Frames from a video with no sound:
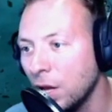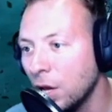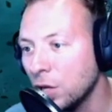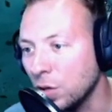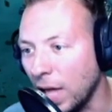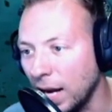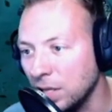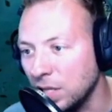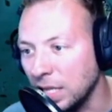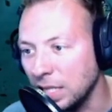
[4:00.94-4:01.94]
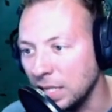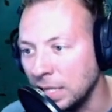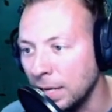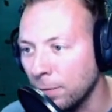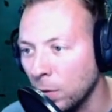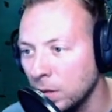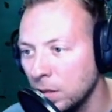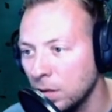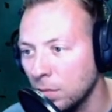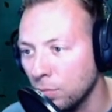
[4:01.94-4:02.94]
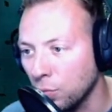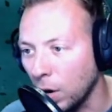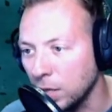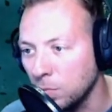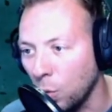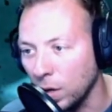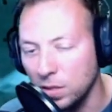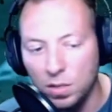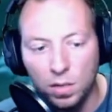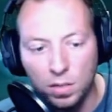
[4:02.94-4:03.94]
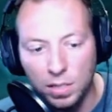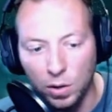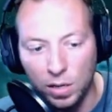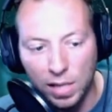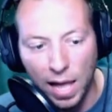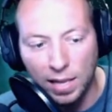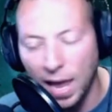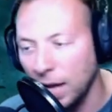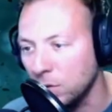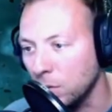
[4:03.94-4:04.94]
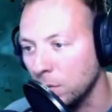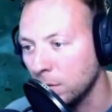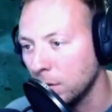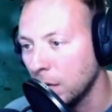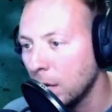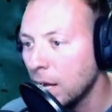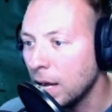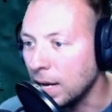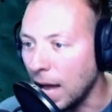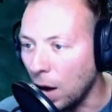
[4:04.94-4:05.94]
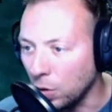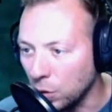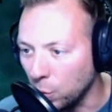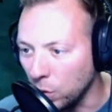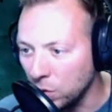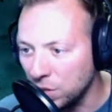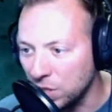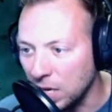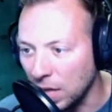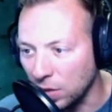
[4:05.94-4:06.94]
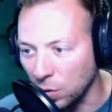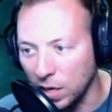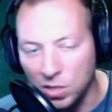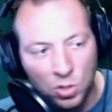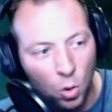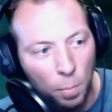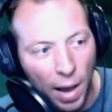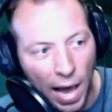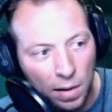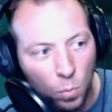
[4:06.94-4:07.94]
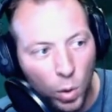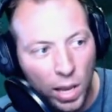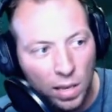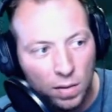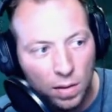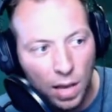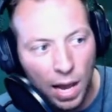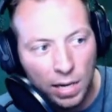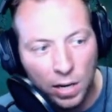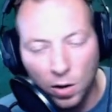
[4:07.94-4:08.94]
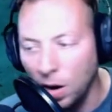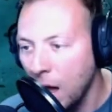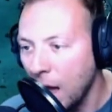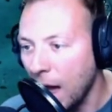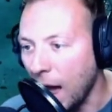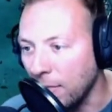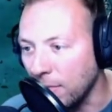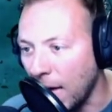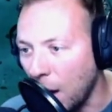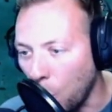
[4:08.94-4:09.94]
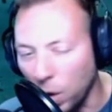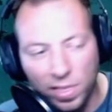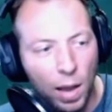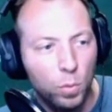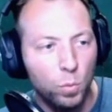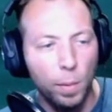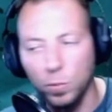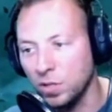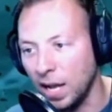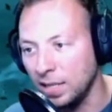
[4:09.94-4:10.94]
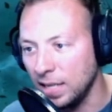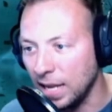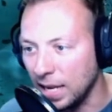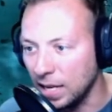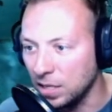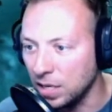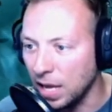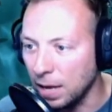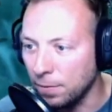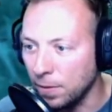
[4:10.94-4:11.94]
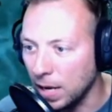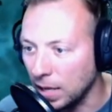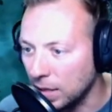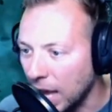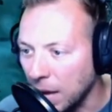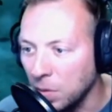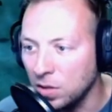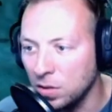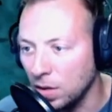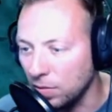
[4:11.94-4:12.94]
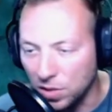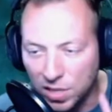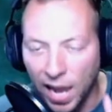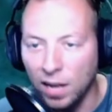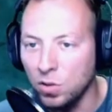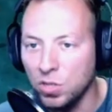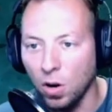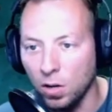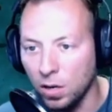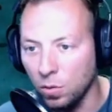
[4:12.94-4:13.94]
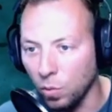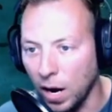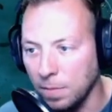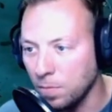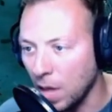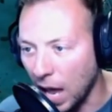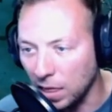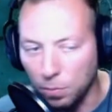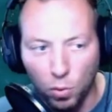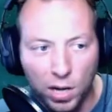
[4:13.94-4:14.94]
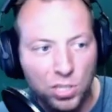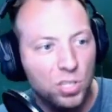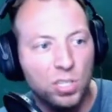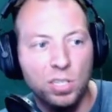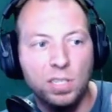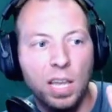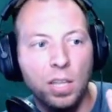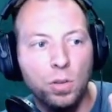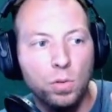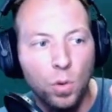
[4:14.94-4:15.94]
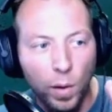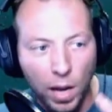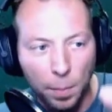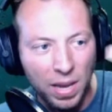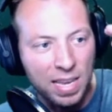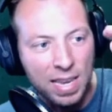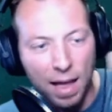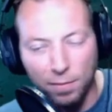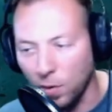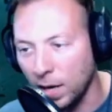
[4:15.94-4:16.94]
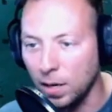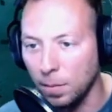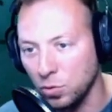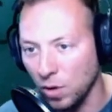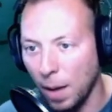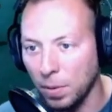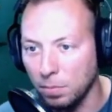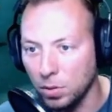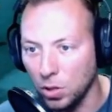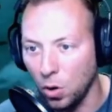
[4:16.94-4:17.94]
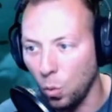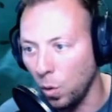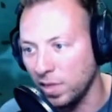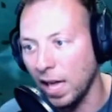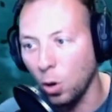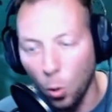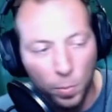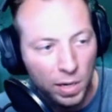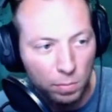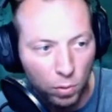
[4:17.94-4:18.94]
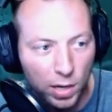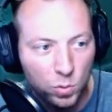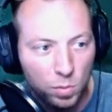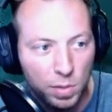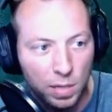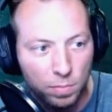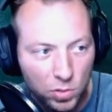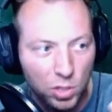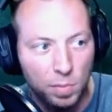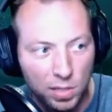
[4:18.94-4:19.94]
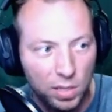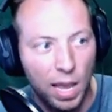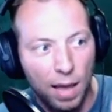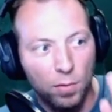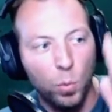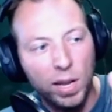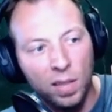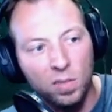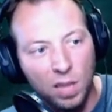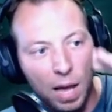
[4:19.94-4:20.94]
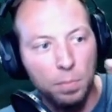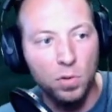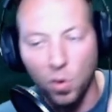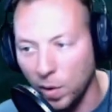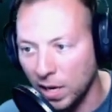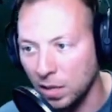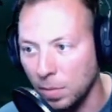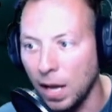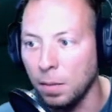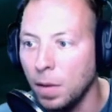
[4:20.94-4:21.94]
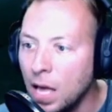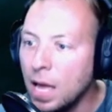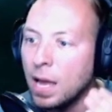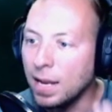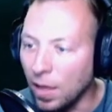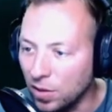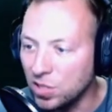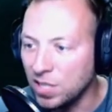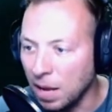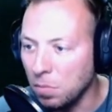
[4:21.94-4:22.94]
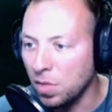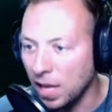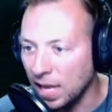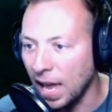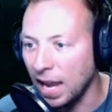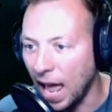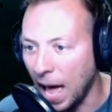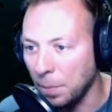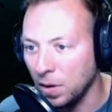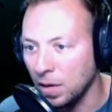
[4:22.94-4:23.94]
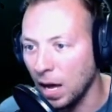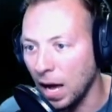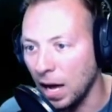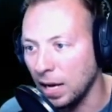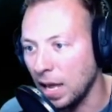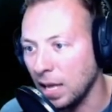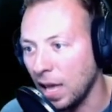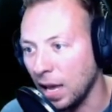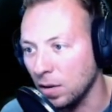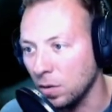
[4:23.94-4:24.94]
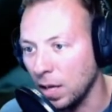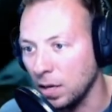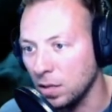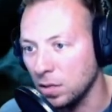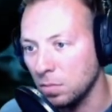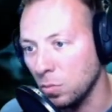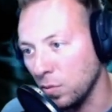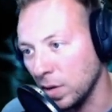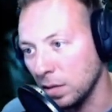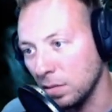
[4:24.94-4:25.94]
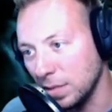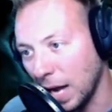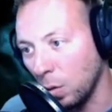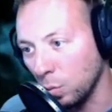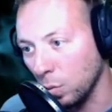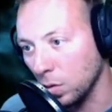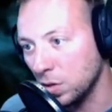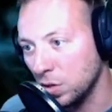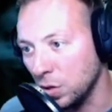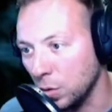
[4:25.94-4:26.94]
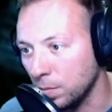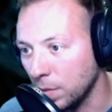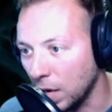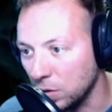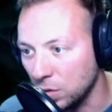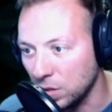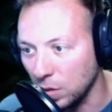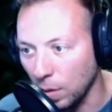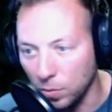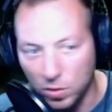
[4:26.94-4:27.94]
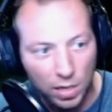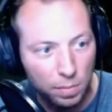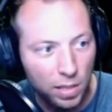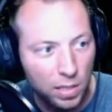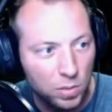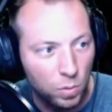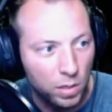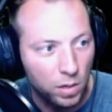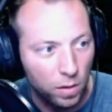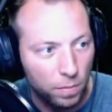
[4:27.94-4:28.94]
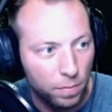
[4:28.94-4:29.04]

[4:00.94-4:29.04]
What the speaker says: So that is the different price points during that candle. Now you will see that there is no bottom wick on here, and that what that would represent is if this candle started right and the price just continued going up and never ended up dropping below what that opening price would be. So you basically have a wick on the top, no wick on the bottom. Now the same thing can happen on a candle that is moving downwards too, as you'll see represented by this one here.